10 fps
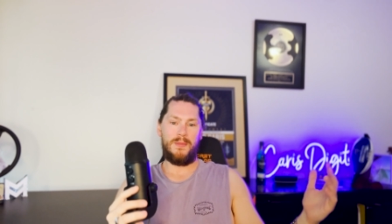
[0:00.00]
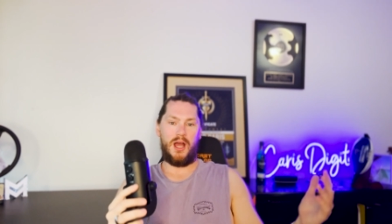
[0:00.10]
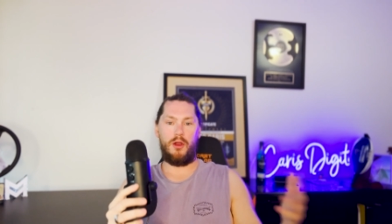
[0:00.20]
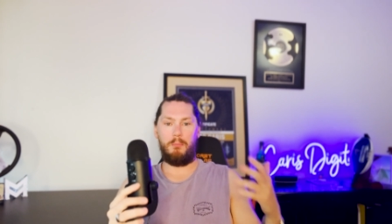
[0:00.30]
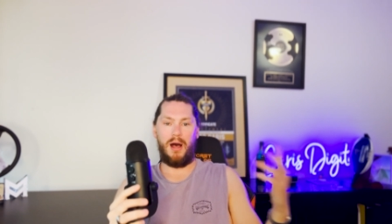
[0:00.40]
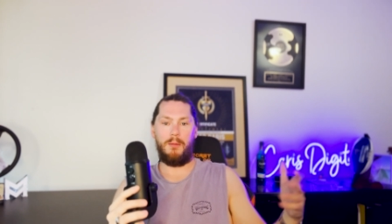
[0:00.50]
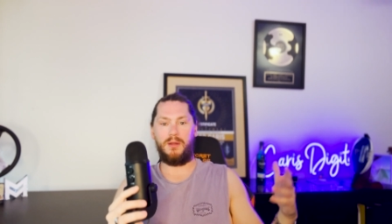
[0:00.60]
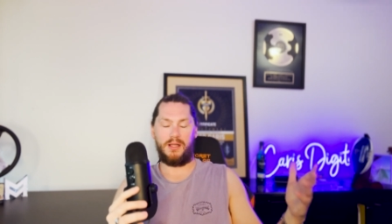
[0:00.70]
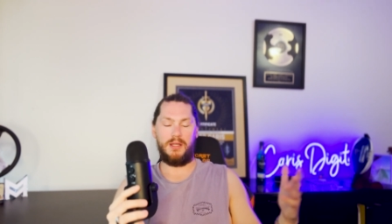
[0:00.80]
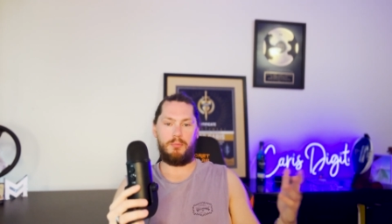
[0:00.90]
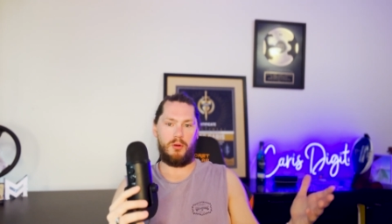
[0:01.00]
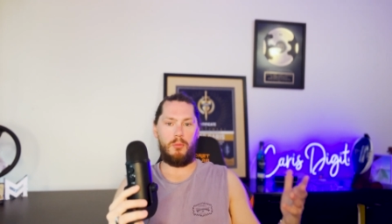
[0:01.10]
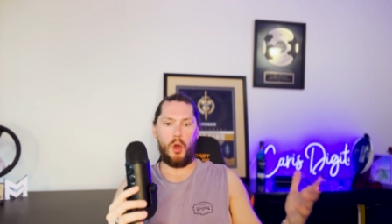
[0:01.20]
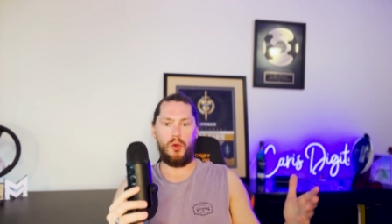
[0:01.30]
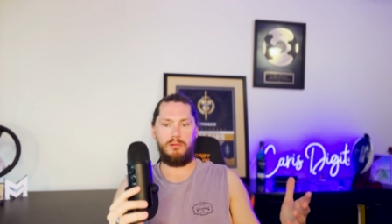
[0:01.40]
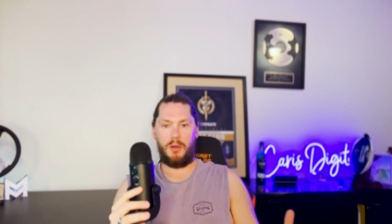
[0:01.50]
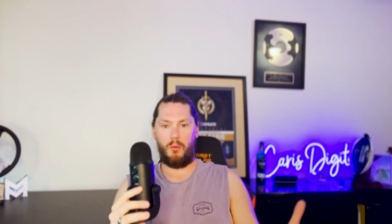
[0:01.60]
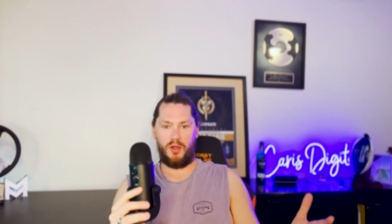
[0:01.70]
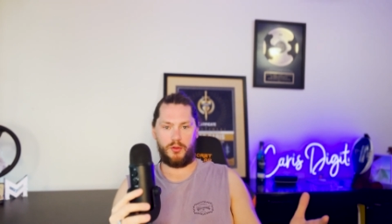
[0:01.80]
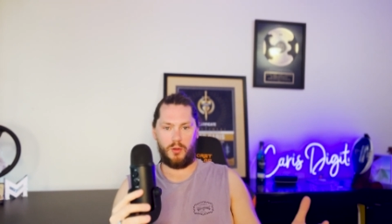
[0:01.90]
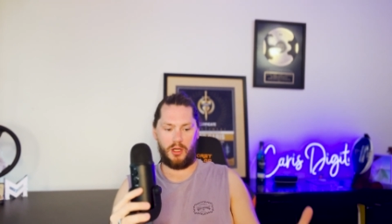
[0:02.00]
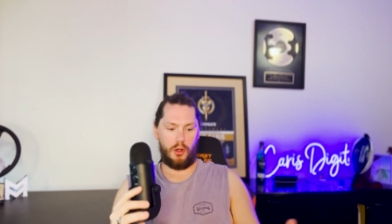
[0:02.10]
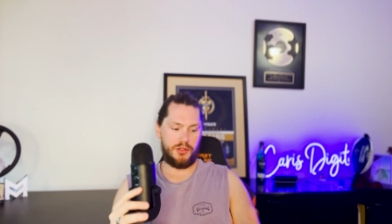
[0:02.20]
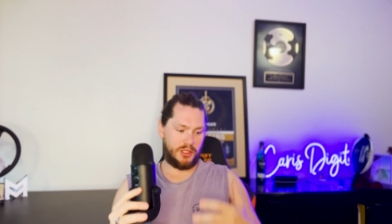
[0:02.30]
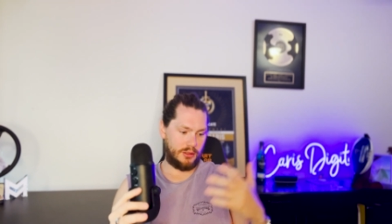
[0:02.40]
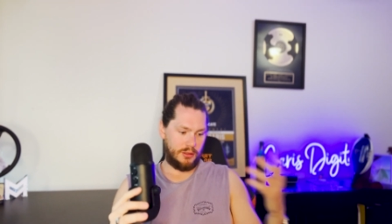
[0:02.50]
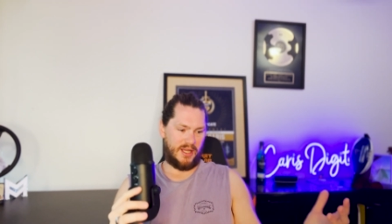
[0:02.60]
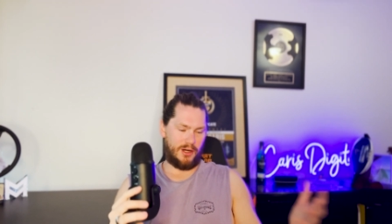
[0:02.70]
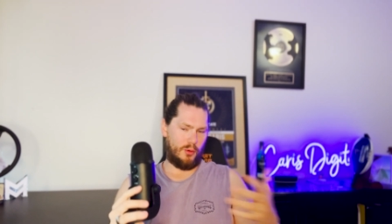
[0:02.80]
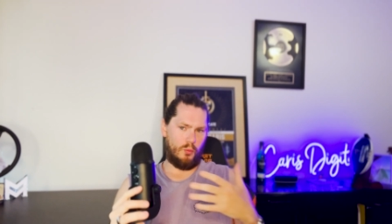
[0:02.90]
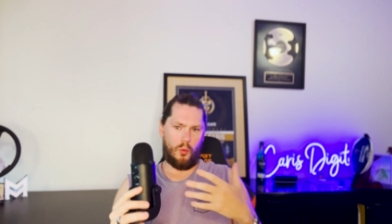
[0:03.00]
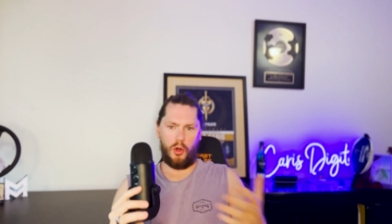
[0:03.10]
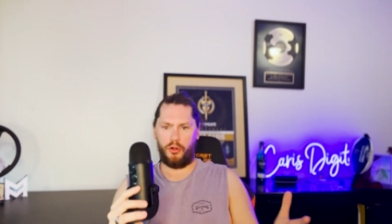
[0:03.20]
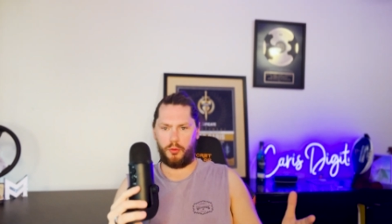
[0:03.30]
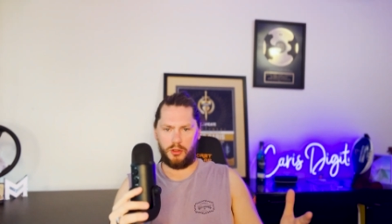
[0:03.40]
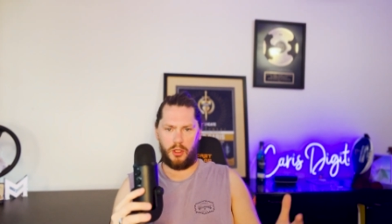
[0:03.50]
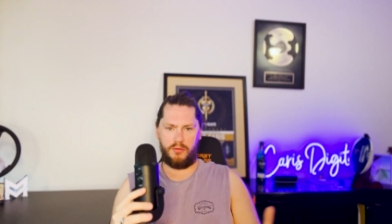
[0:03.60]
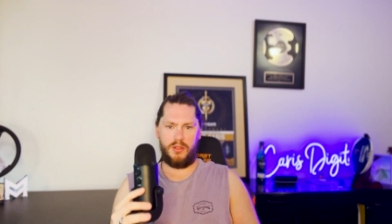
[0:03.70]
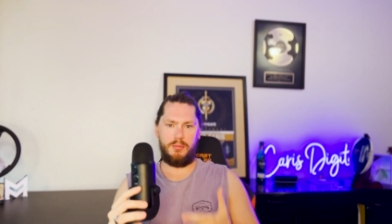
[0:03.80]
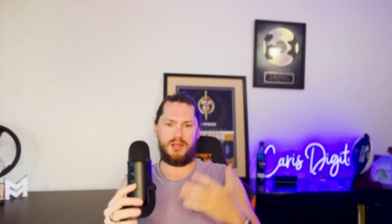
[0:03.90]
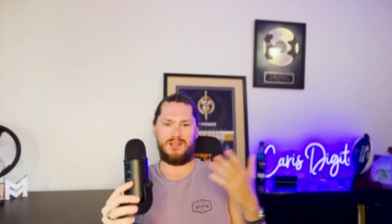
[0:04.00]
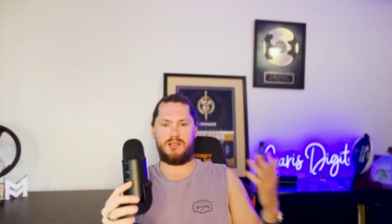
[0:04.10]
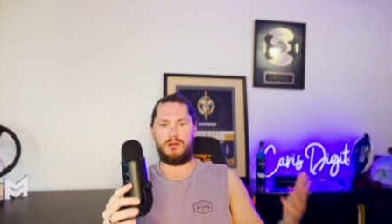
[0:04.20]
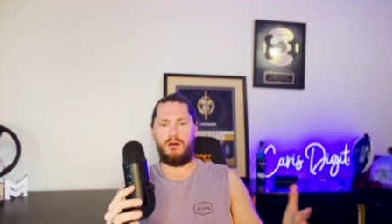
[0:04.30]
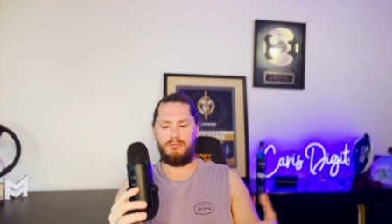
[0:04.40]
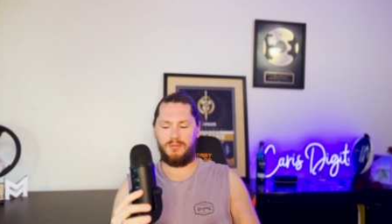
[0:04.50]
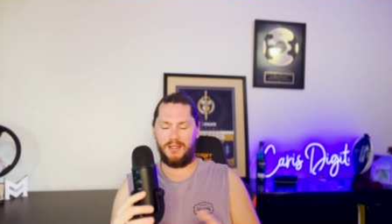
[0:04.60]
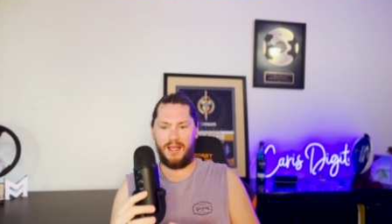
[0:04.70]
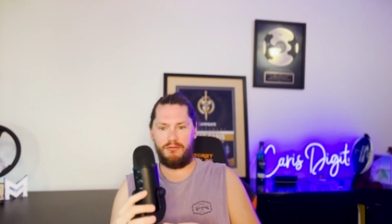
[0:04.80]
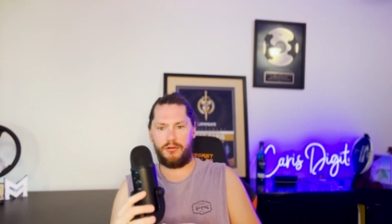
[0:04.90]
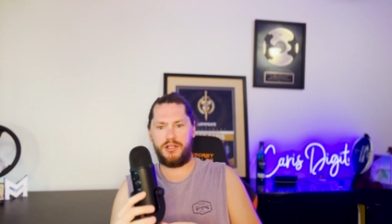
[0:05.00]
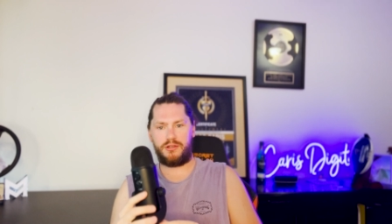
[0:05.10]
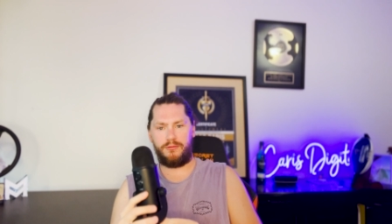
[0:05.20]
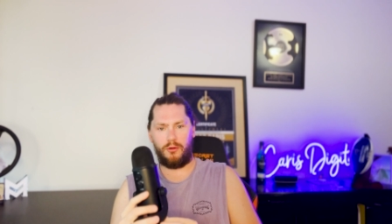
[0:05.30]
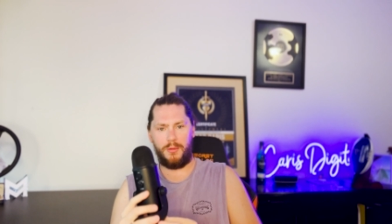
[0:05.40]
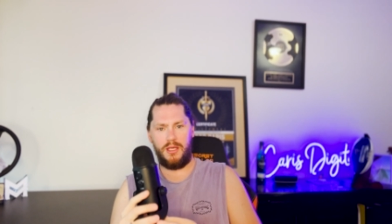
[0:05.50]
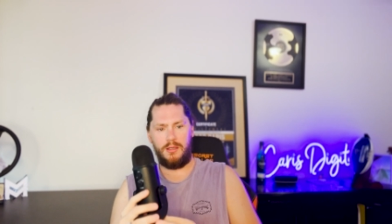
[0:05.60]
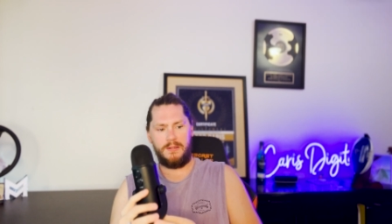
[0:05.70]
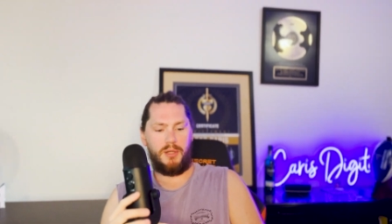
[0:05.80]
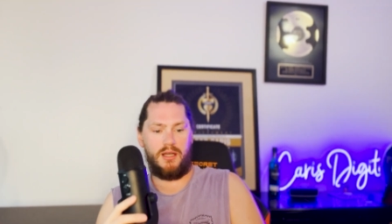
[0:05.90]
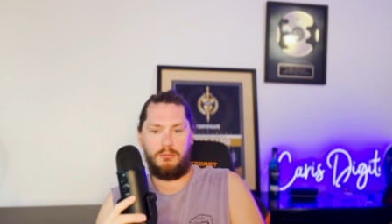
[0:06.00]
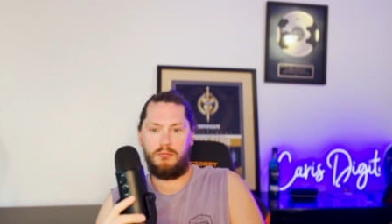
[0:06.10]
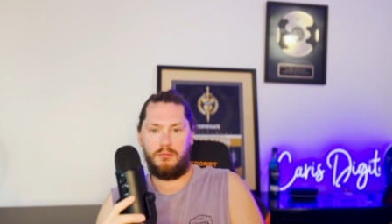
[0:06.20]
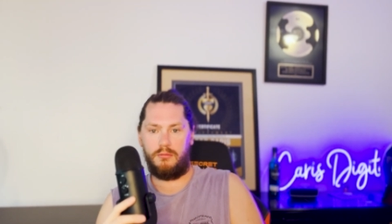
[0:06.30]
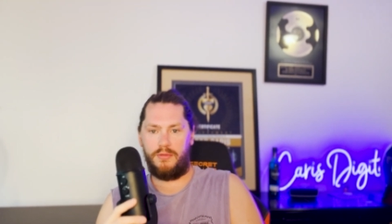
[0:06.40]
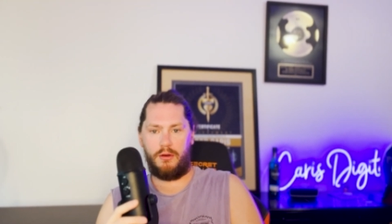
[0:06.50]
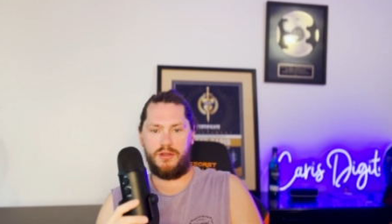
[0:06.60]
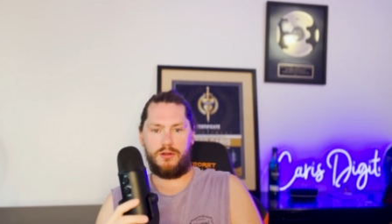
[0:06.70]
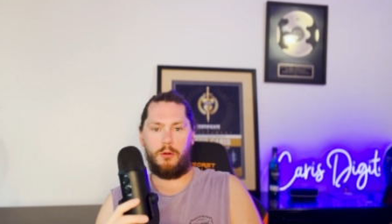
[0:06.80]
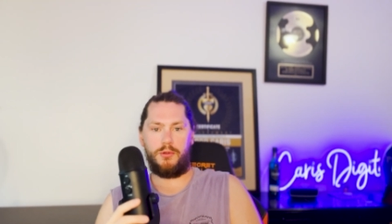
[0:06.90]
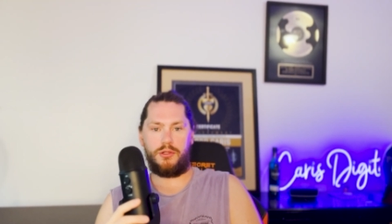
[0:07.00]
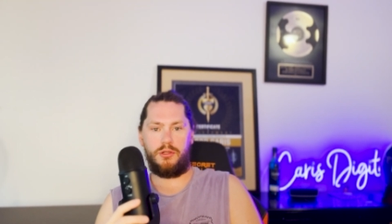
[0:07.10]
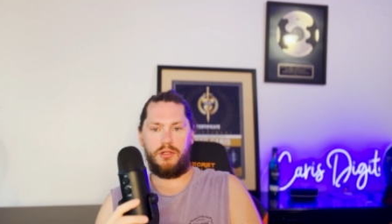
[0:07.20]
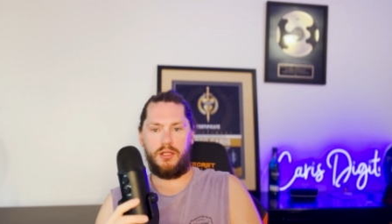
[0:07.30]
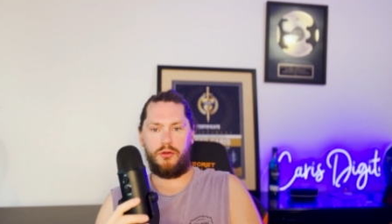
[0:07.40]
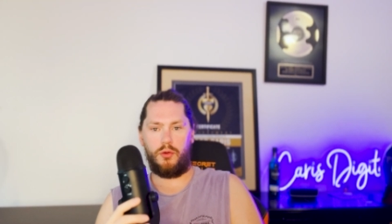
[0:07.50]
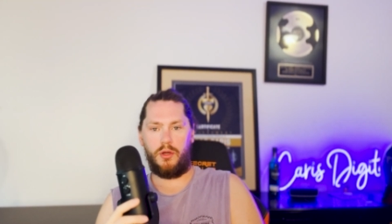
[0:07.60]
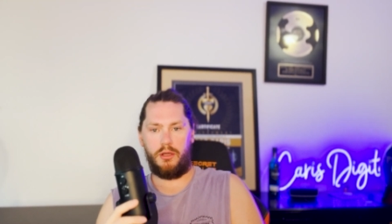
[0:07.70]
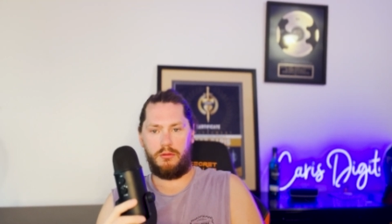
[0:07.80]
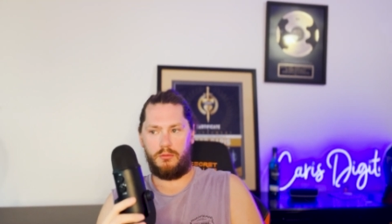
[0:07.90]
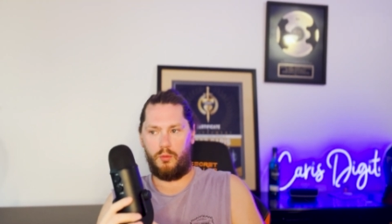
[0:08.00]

I don't publicly promote my one-to-one coaching, and I don't want to do a lot of it because it's not leveraged for me, but there is an opportunity to do it.